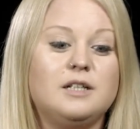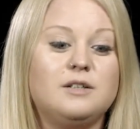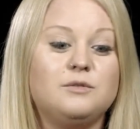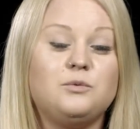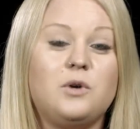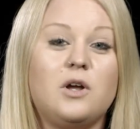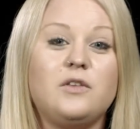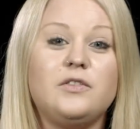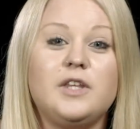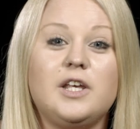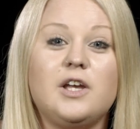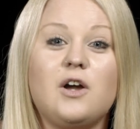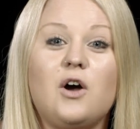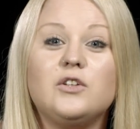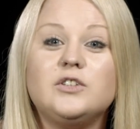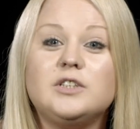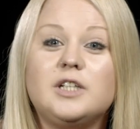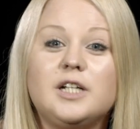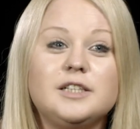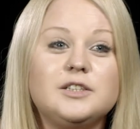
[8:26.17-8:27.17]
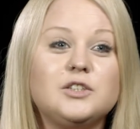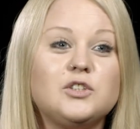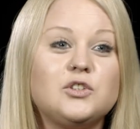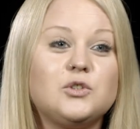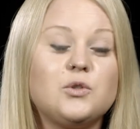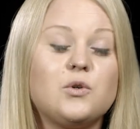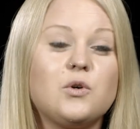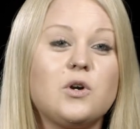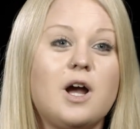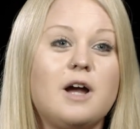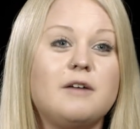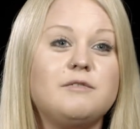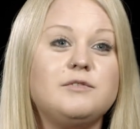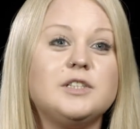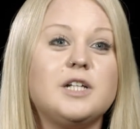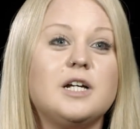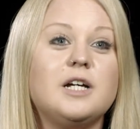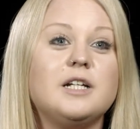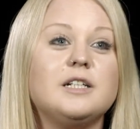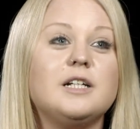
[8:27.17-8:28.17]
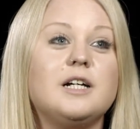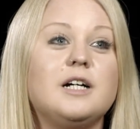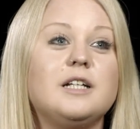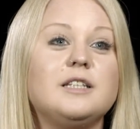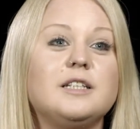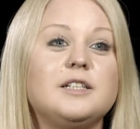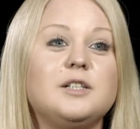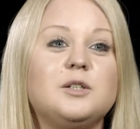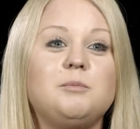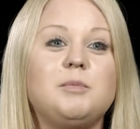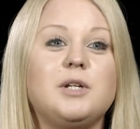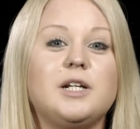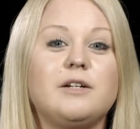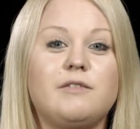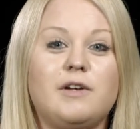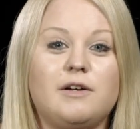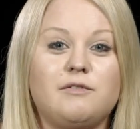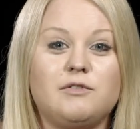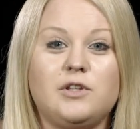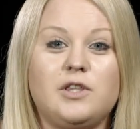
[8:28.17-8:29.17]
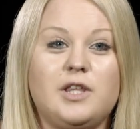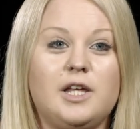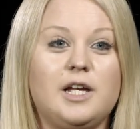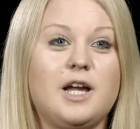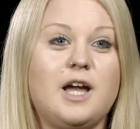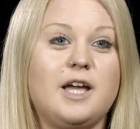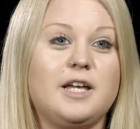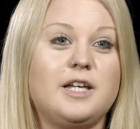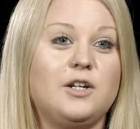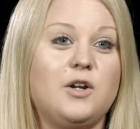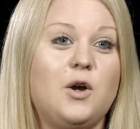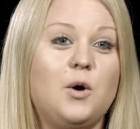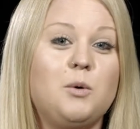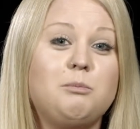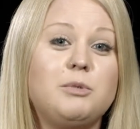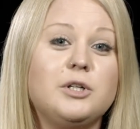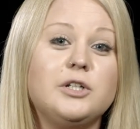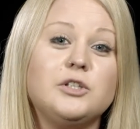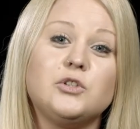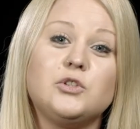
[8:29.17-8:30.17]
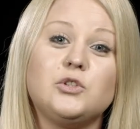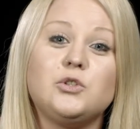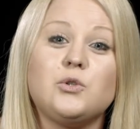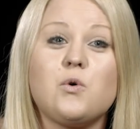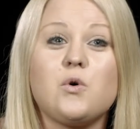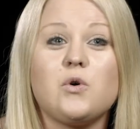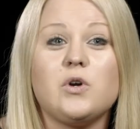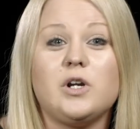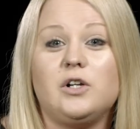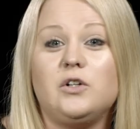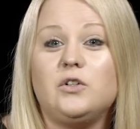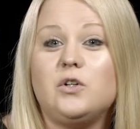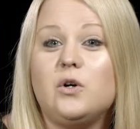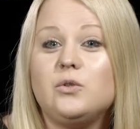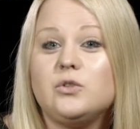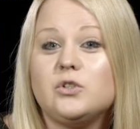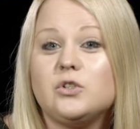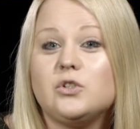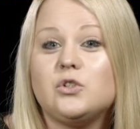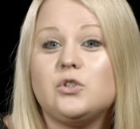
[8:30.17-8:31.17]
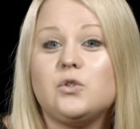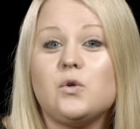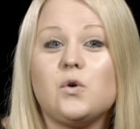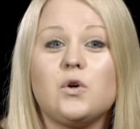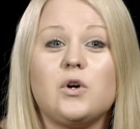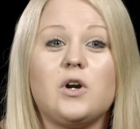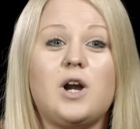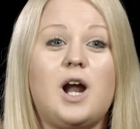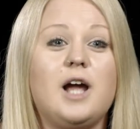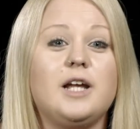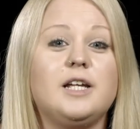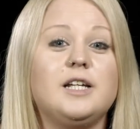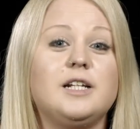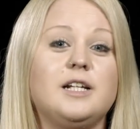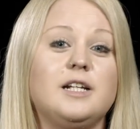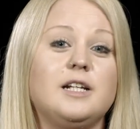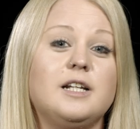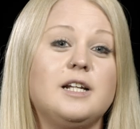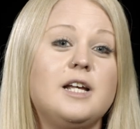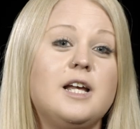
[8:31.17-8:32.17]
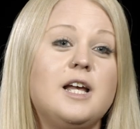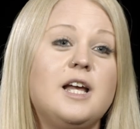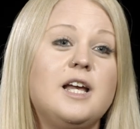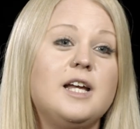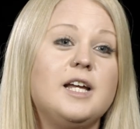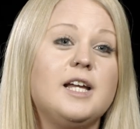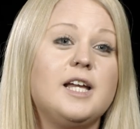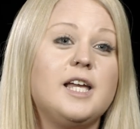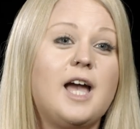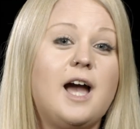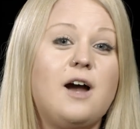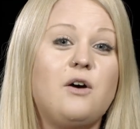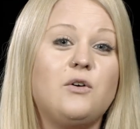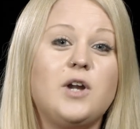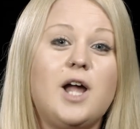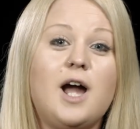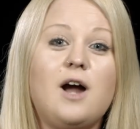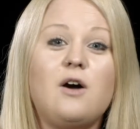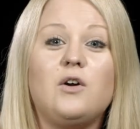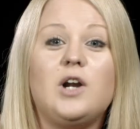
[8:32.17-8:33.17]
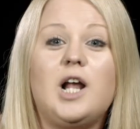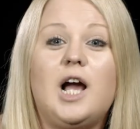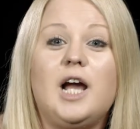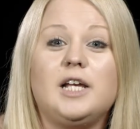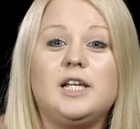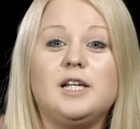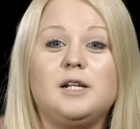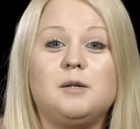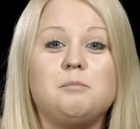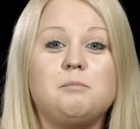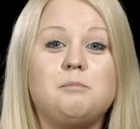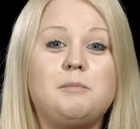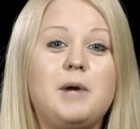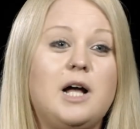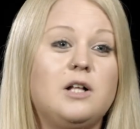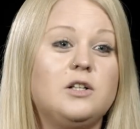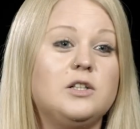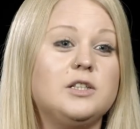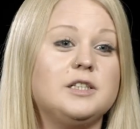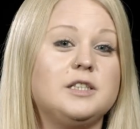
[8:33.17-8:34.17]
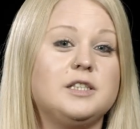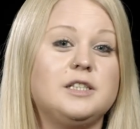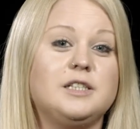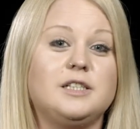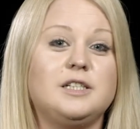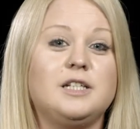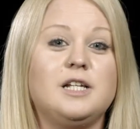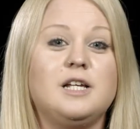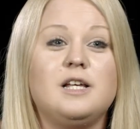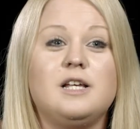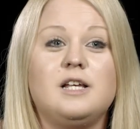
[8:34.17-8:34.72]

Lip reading: run the online store. I've done a little bit of everything. I can open a store and close a store. I can count out. I can balance,